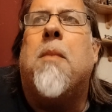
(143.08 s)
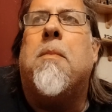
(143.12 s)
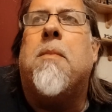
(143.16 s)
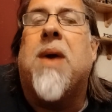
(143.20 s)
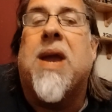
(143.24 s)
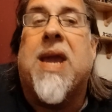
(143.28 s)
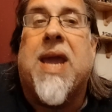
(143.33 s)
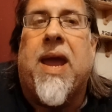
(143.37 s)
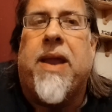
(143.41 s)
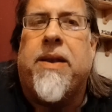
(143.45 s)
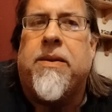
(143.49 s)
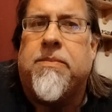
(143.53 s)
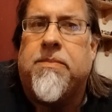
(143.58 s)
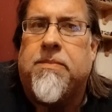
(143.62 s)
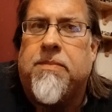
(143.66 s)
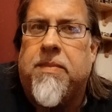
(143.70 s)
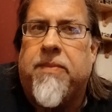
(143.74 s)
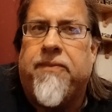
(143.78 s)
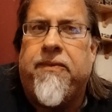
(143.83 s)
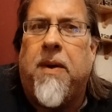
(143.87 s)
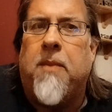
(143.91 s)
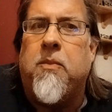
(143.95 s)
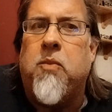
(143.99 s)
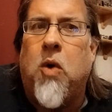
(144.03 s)
Again,
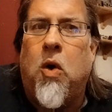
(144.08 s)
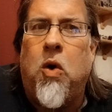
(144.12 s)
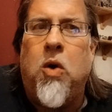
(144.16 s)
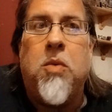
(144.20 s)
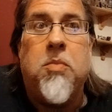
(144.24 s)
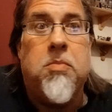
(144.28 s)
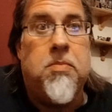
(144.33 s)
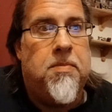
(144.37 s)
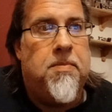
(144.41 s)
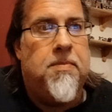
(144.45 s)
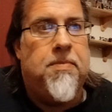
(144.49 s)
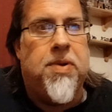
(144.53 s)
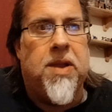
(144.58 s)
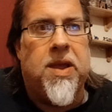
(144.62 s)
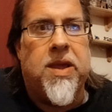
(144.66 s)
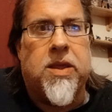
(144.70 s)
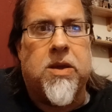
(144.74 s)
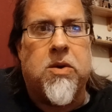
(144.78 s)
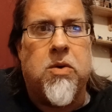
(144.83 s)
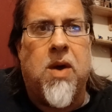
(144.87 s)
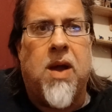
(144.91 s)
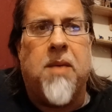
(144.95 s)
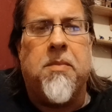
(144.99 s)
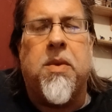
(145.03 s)
if I'm wrong, please
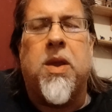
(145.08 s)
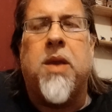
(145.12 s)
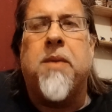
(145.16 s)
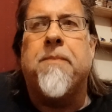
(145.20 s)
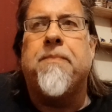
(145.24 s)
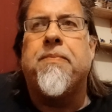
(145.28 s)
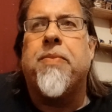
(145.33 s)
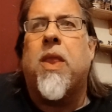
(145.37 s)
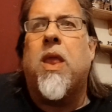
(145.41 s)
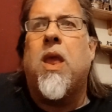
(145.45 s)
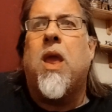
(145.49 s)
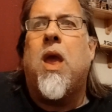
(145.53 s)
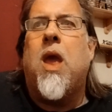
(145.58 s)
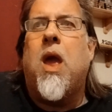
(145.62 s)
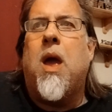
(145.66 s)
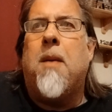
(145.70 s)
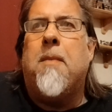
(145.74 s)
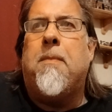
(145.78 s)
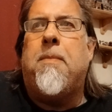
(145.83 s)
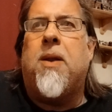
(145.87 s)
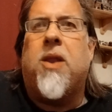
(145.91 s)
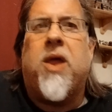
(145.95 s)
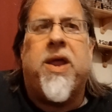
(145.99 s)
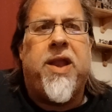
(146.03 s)
correct me.
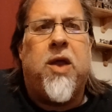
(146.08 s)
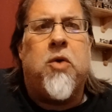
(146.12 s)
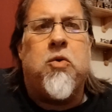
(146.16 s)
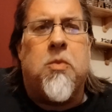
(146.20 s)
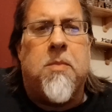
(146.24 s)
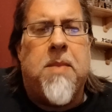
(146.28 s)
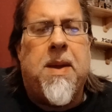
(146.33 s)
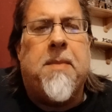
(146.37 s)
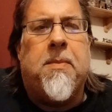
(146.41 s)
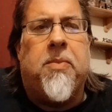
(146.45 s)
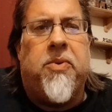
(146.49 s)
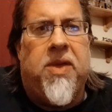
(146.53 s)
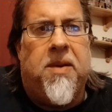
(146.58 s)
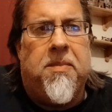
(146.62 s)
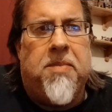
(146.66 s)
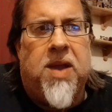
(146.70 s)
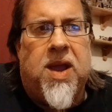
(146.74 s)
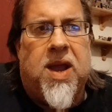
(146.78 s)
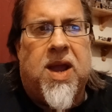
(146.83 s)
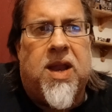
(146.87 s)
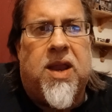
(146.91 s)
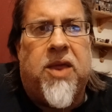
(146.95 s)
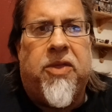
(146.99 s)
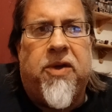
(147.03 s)
But I don't remember there
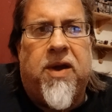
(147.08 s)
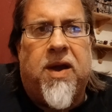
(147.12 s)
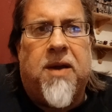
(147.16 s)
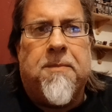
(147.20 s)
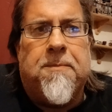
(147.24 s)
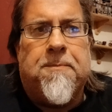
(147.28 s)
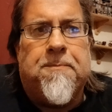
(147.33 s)
being anything.